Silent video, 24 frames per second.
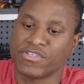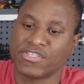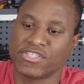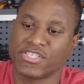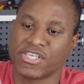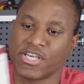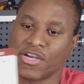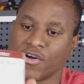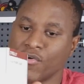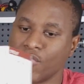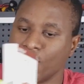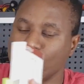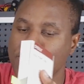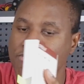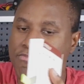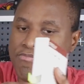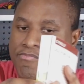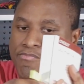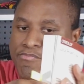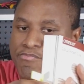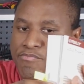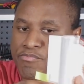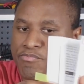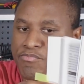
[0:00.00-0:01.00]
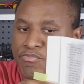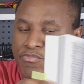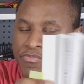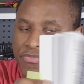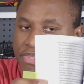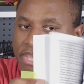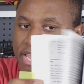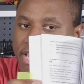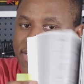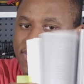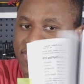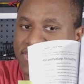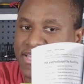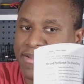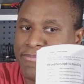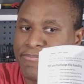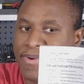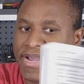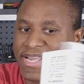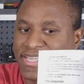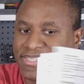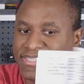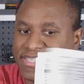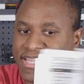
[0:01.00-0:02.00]
single thing step
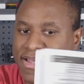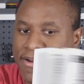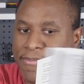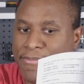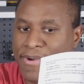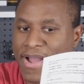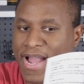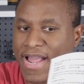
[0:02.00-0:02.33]
by step.